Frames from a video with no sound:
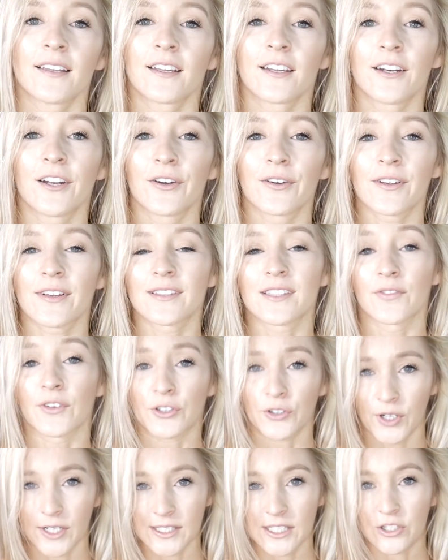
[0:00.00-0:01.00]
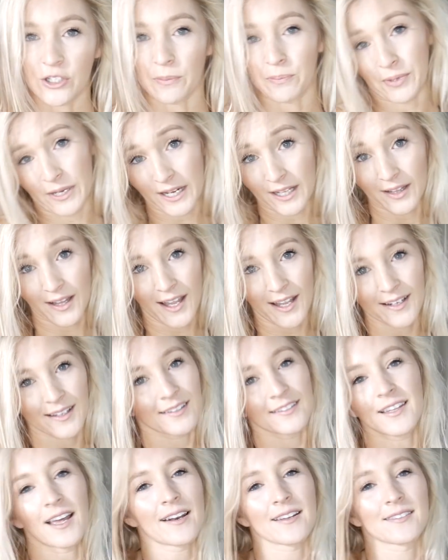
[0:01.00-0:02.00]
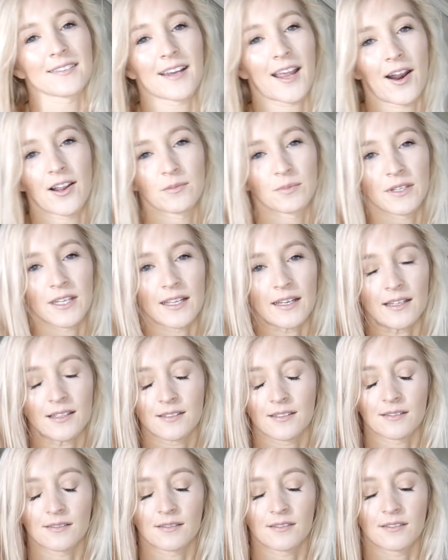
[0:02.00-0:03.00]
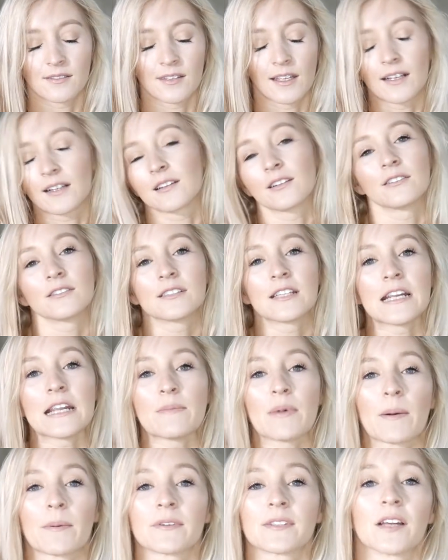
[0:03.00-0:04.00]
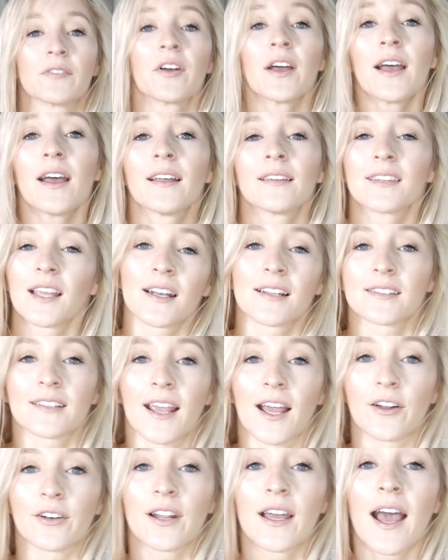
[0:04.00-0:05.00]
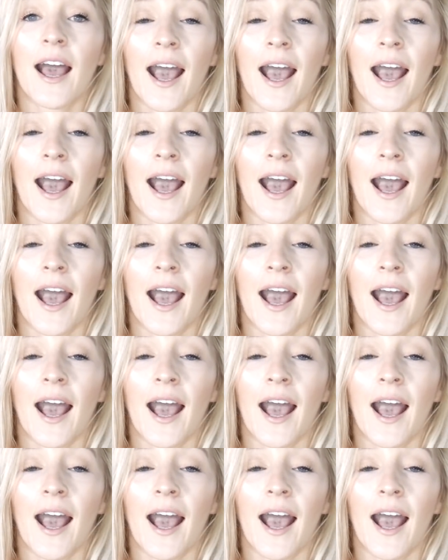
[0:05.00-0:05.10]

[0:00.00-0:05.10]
You know, because the Victoria's Secret pink line, that doesn't count as bikinis. It's like little teeny bopper stuff. That doesn't count.